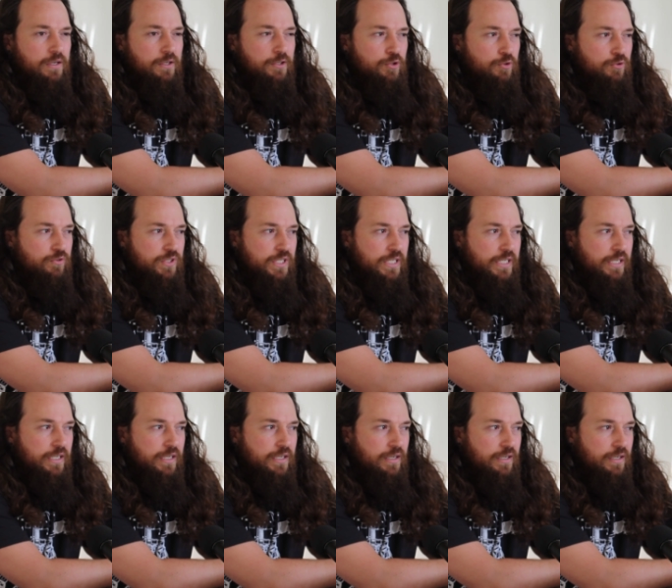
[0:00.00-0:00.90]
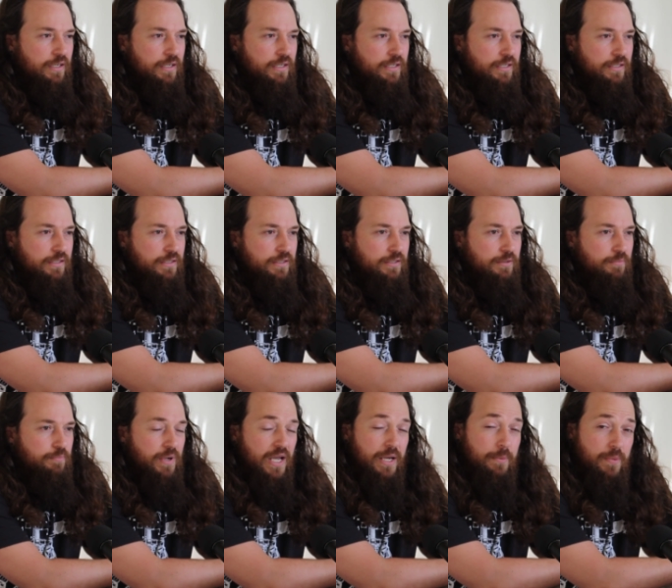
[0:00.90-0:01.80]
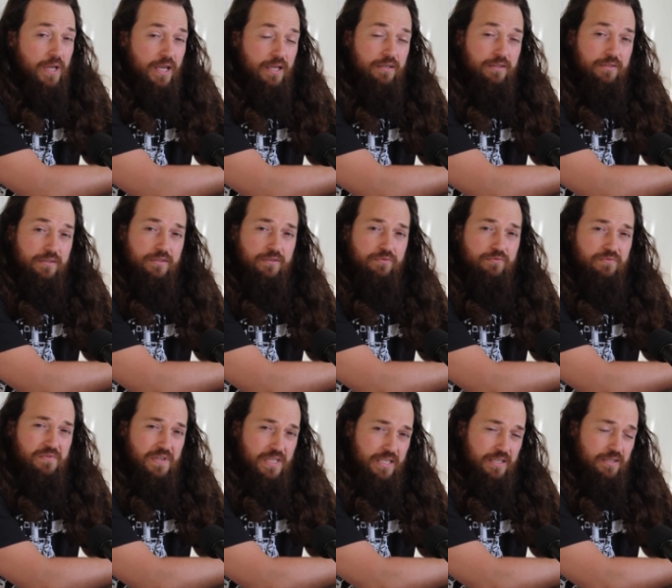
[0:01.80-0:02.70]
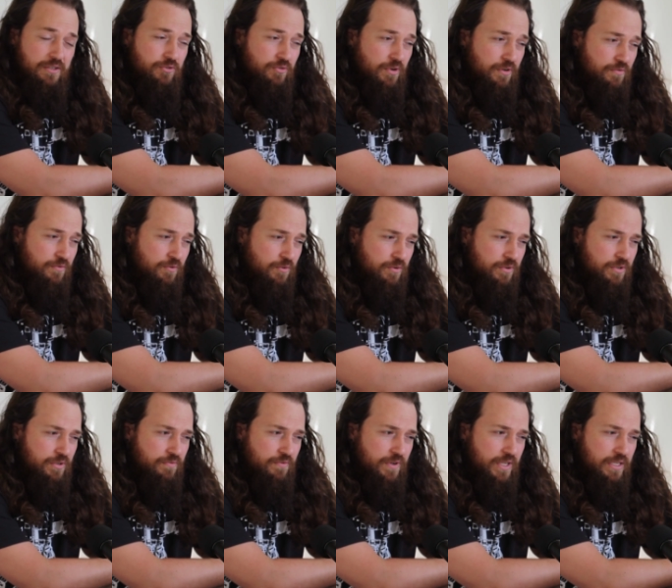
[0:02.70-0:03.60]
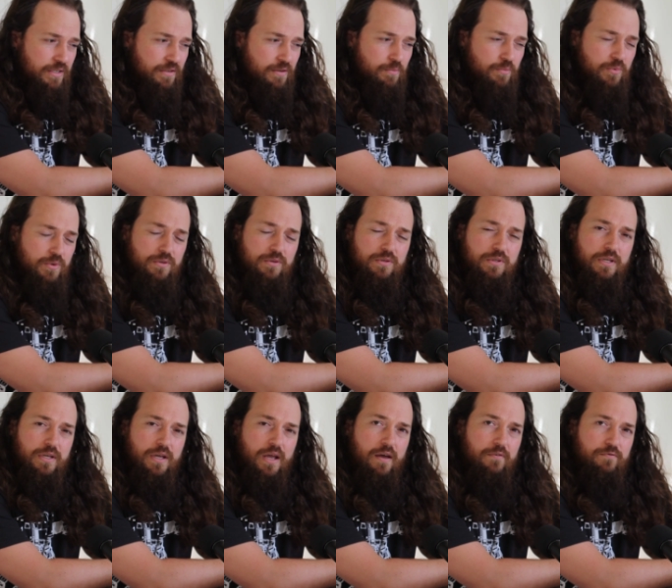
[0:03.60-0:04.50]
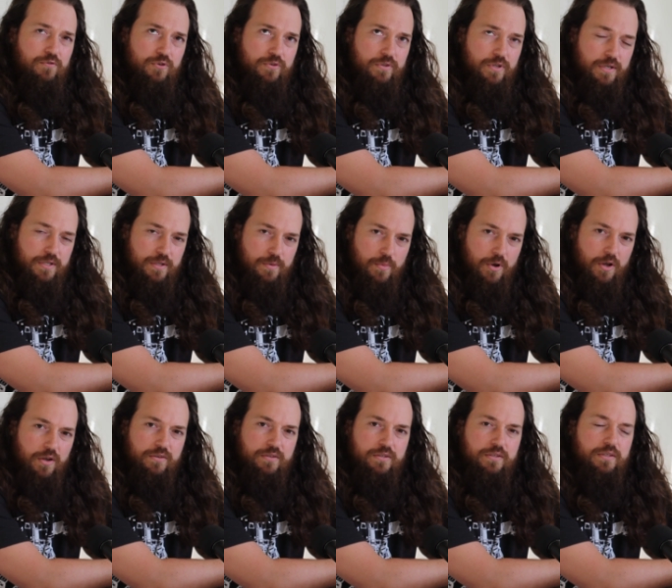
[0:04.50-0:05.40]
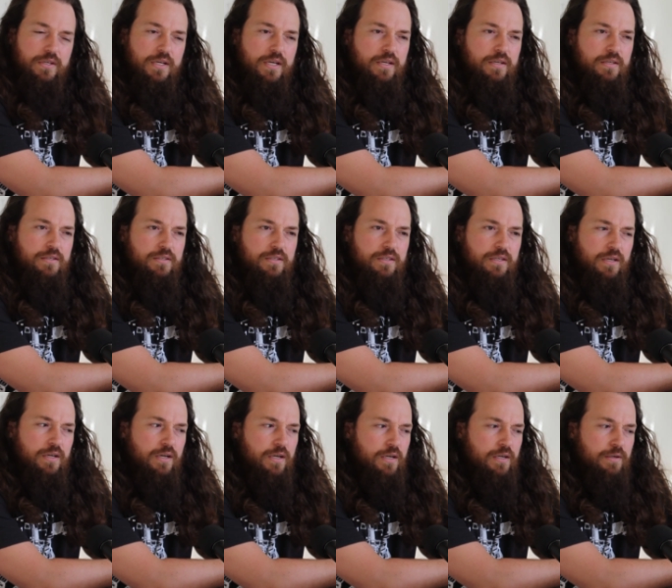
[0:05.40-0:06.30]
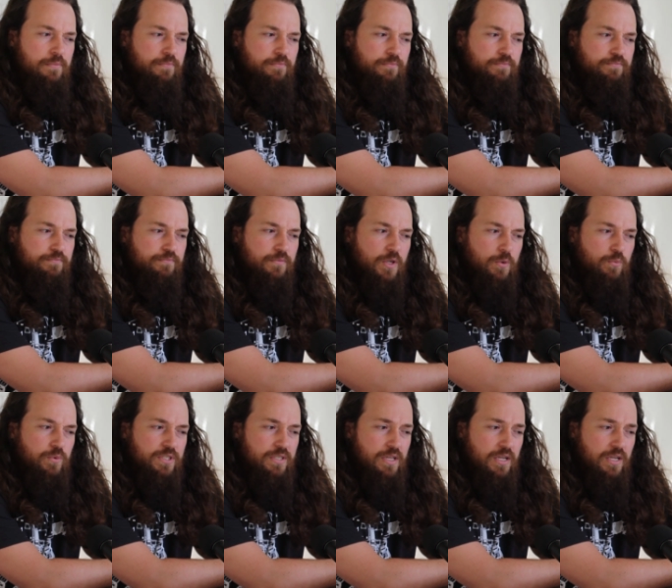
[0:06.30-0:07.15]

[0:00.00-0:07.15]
using uh, Pac-Man is fairly straightforward, fairly simple. I have used it in the past, and um, what's